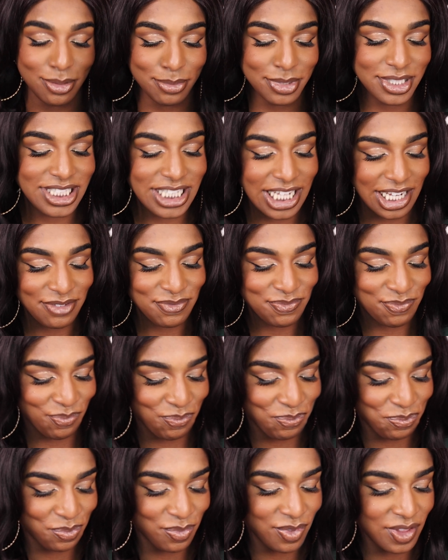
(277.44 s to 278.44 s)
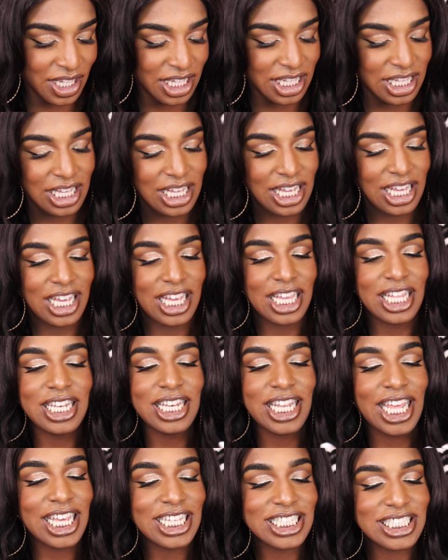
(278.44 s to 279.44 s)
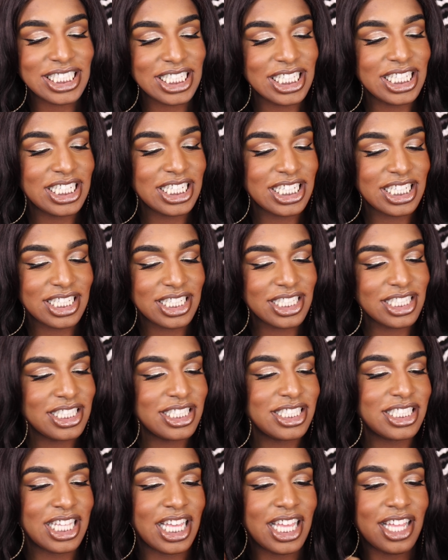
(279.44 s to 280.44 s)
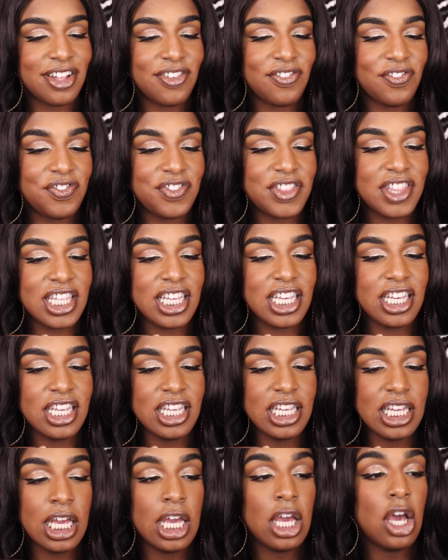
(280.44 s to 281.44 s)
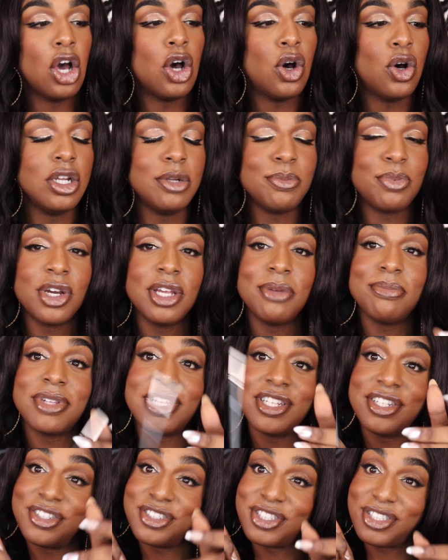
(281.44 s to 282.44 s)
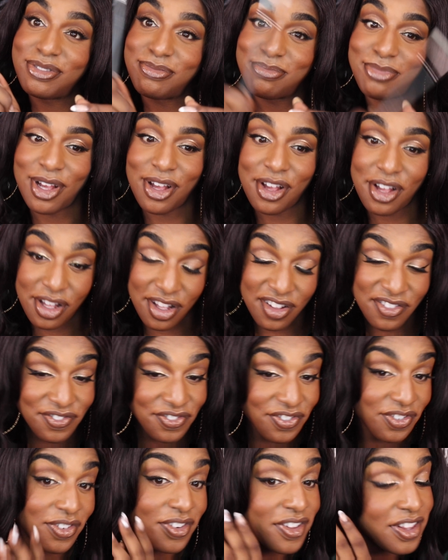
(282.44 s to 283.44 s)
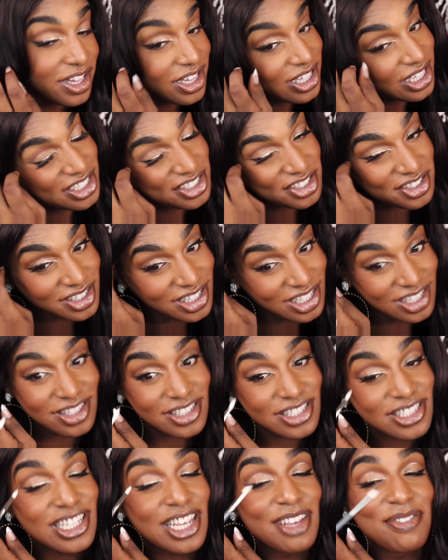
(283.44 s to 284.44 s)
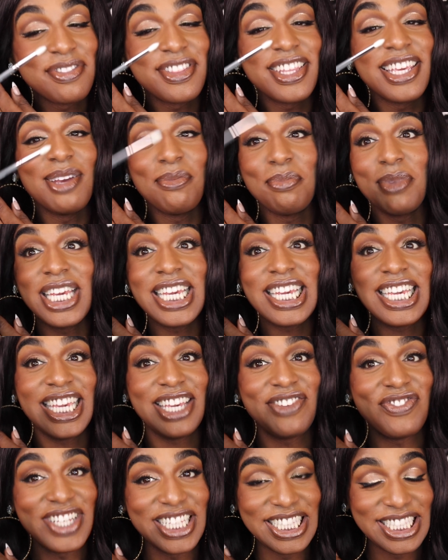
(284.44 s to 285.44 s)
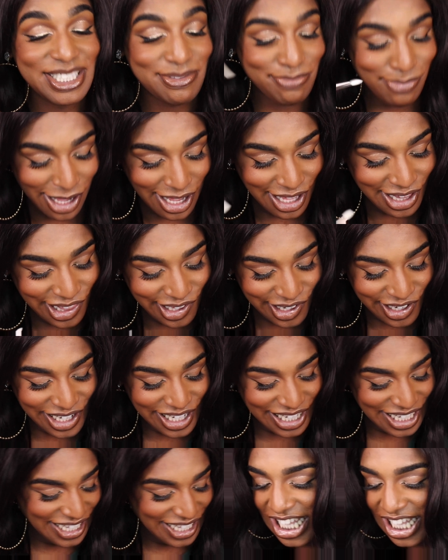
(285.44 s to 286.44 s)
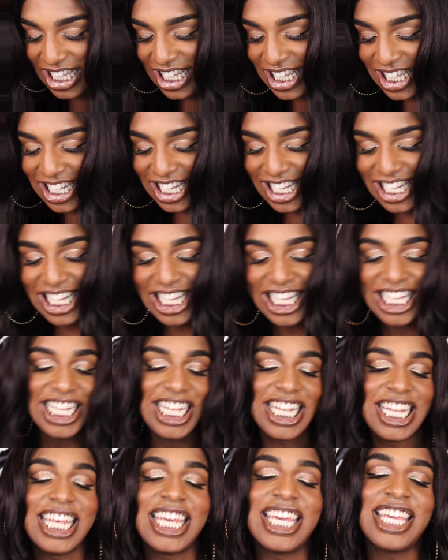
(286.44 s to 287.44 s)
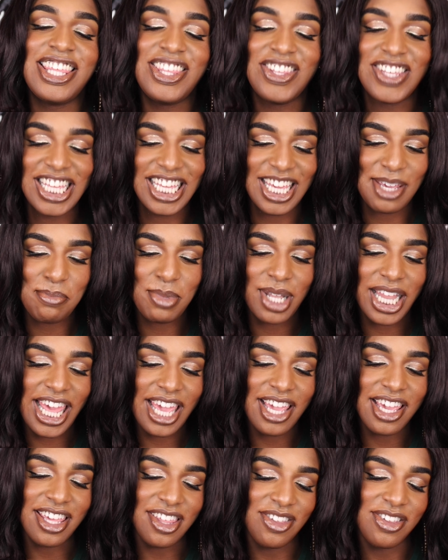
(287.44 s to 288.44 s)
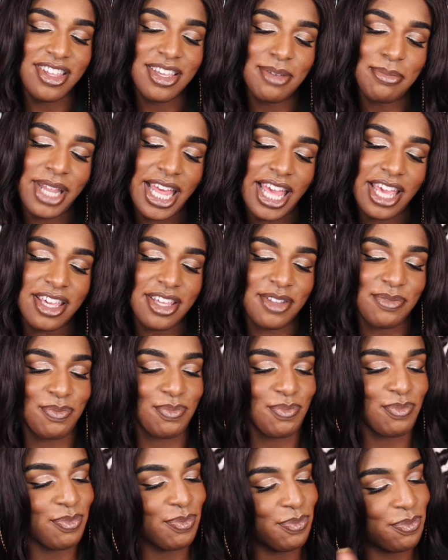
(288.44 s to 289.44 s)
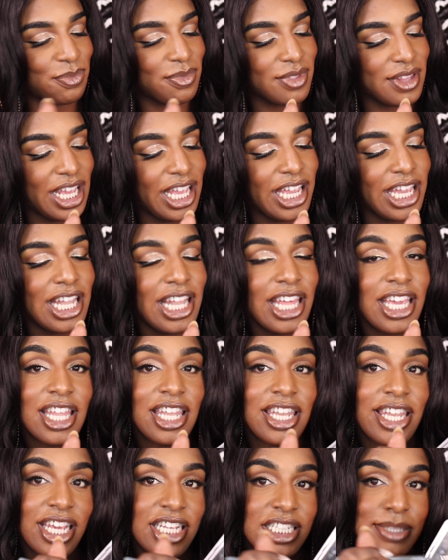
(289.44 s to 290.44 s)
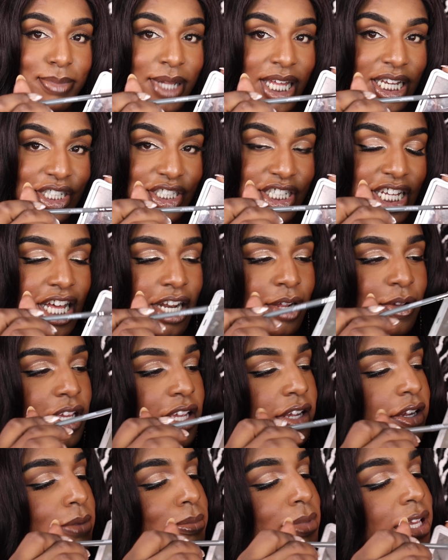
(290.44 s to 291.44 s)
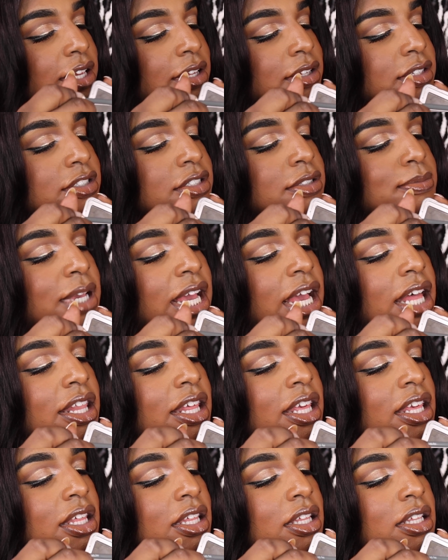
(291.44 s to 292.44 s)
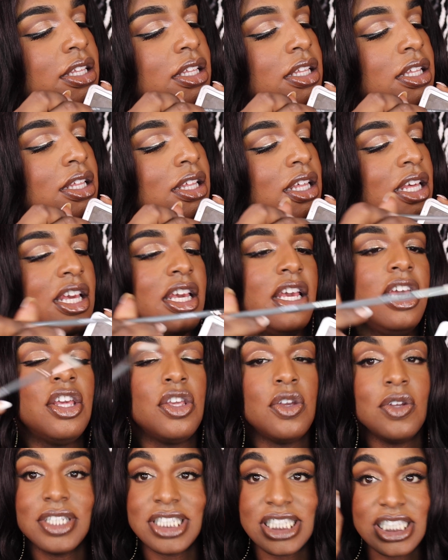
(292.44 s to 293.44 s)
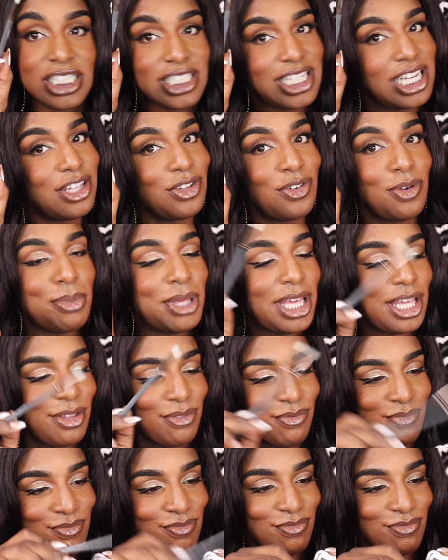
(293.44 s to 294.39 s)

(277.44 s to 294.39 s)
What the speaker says: almost done. Next is the On Point Blender Small. They're literally the same thing, but even smaller. But look. You can get black. I got like a nice black shadow here in my go-to palette. You just need a little bit.